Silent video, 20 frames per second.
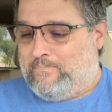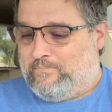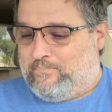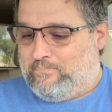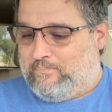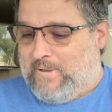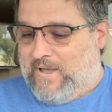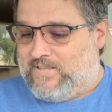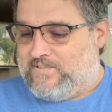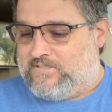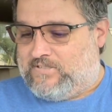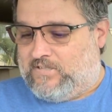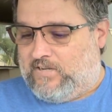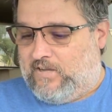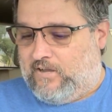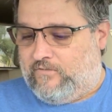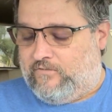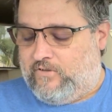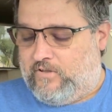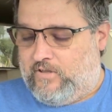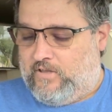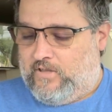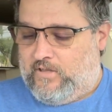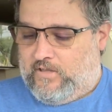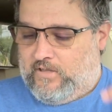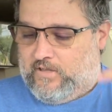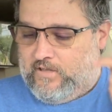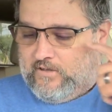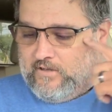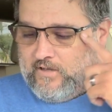bad stuff.
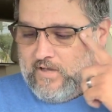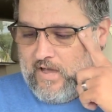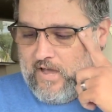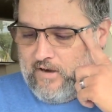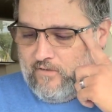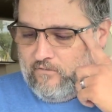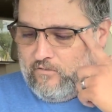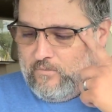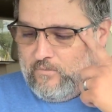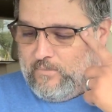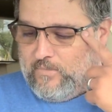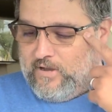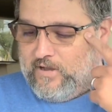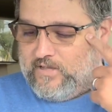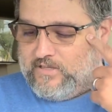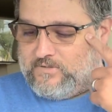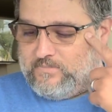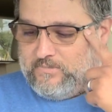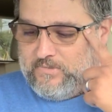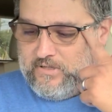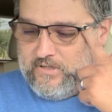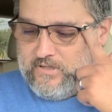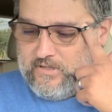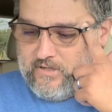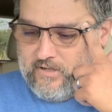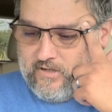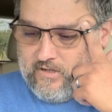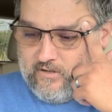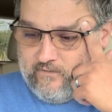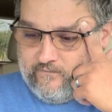It kind of reminds me
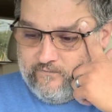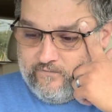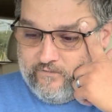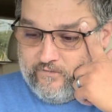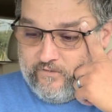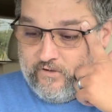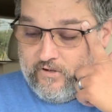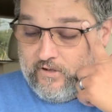of